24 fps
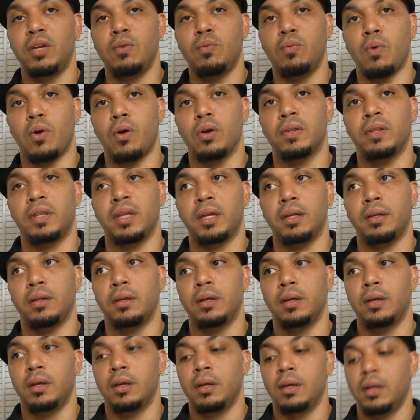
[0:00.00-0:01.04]
worth
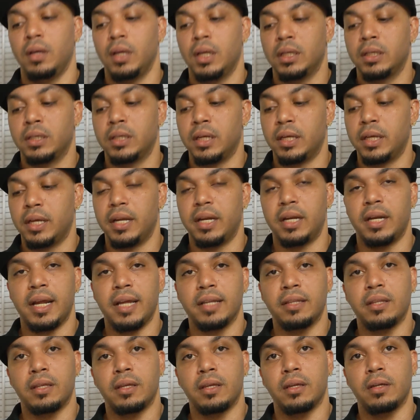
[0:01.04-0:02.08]
it to get it
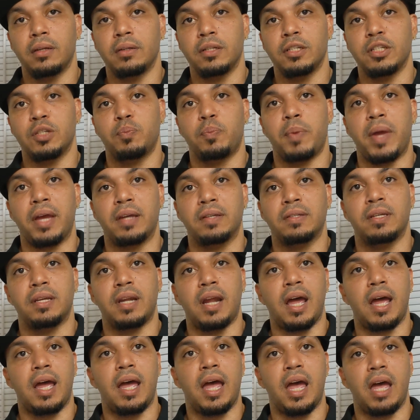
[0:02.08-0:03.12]
at the specs
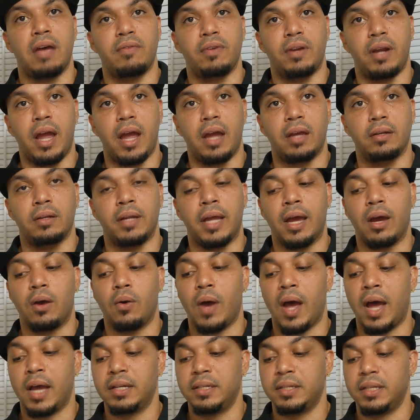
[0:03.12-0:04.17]
that I have it at.
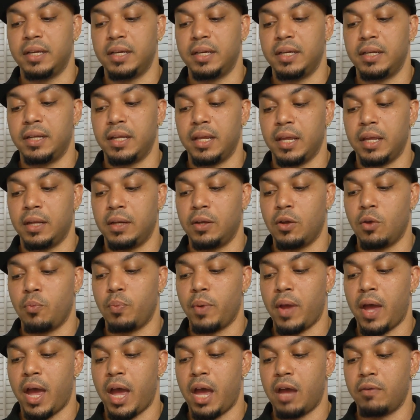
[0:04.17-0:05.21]
Now, I did end
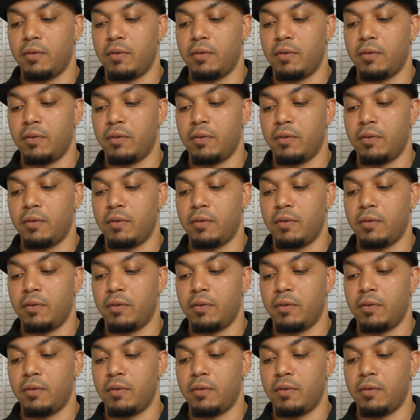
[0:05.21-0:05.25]
up